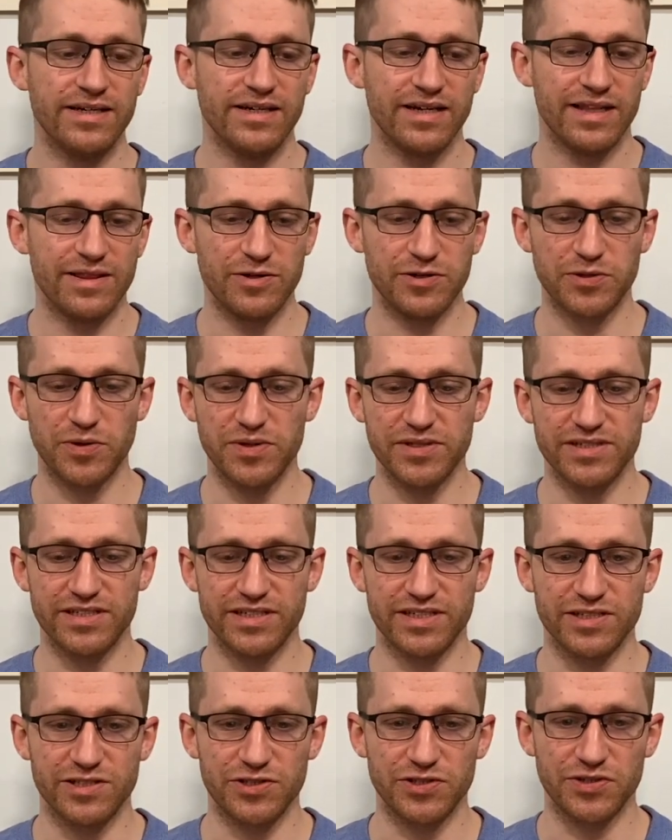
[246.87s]
And there's always the
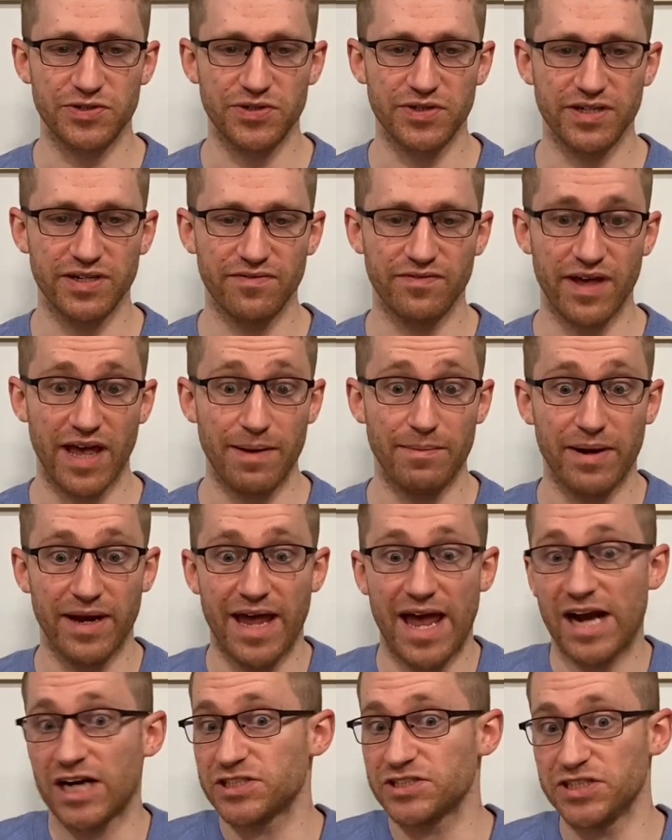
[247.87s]
concern of, am I
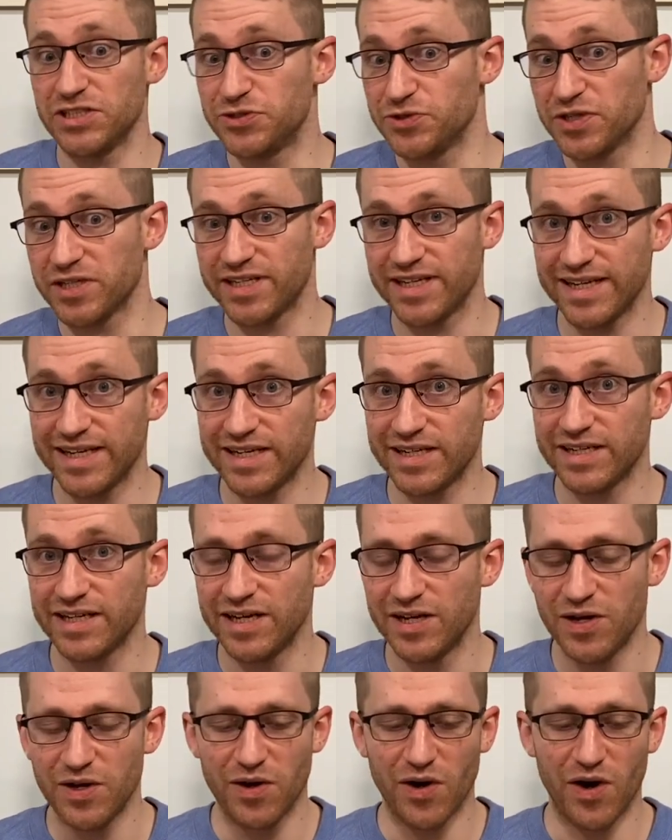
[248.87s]
actually drinking
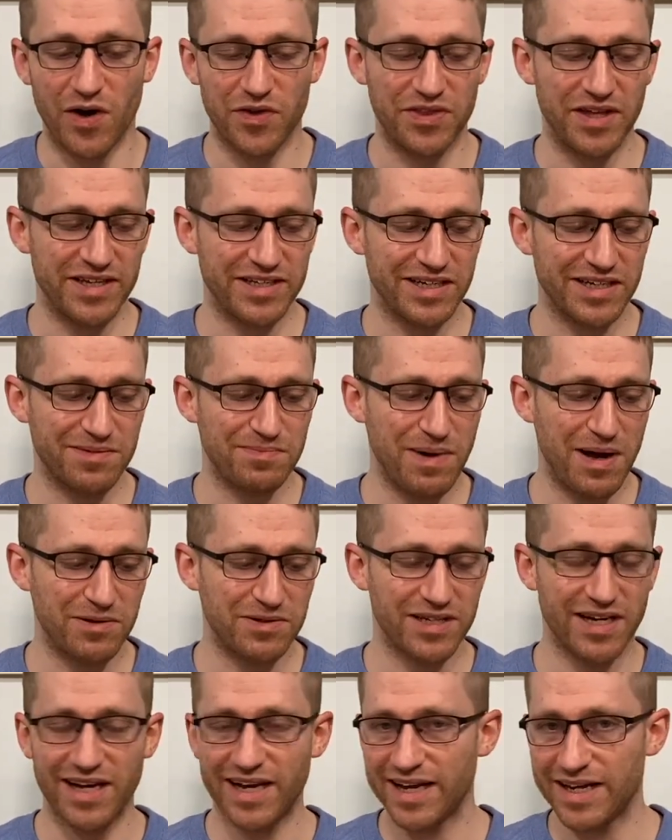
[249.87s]
authentic
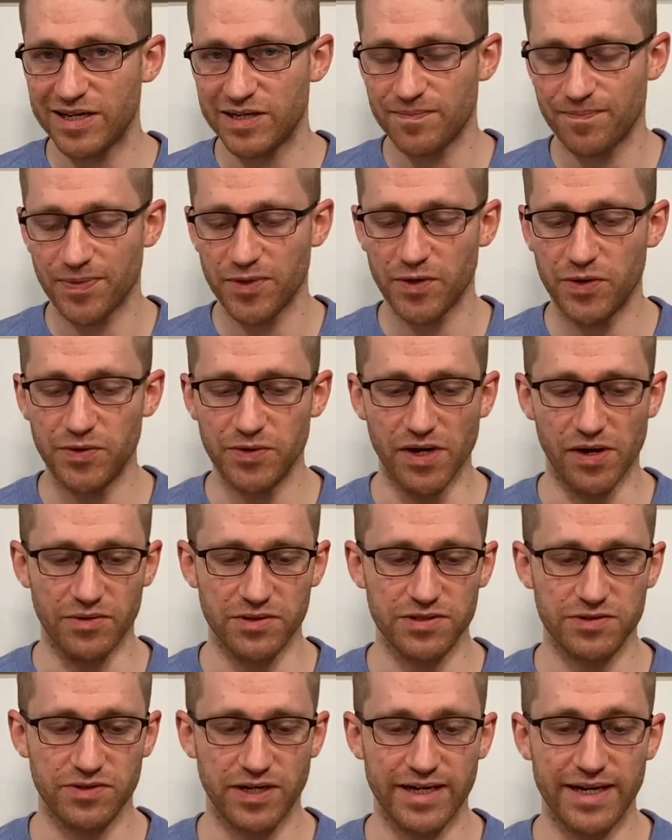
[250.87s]
Maotai? Who
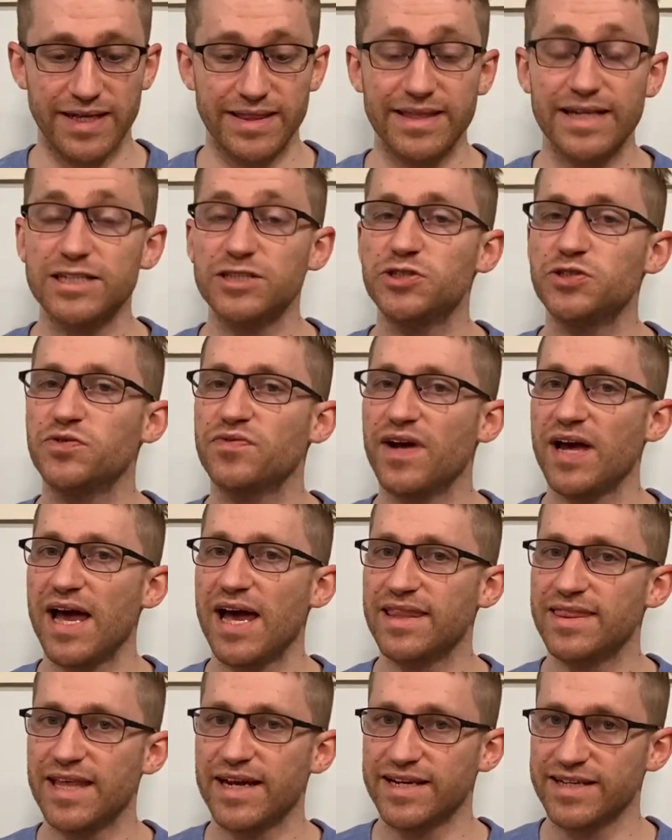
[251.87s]
knows, right? Unless you've
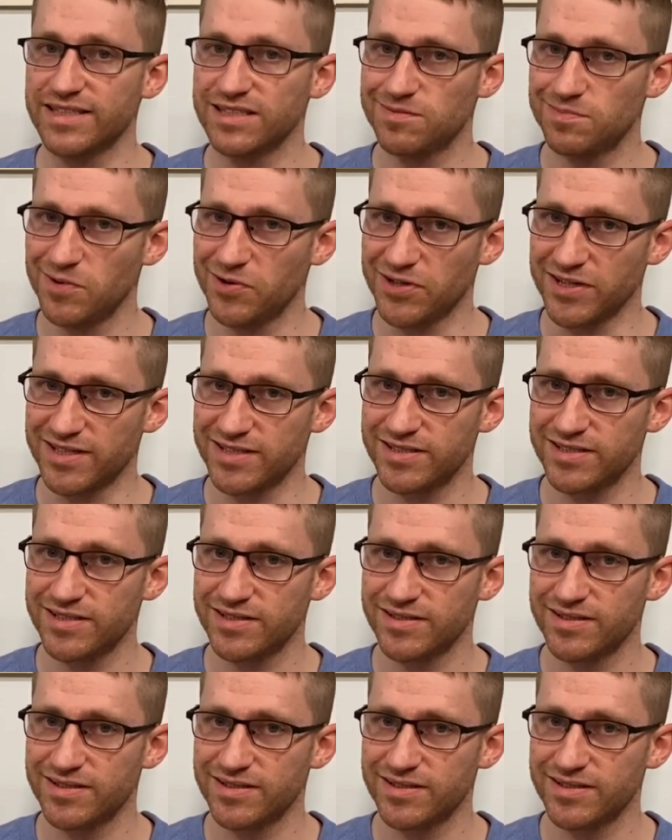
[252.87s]
had that experience,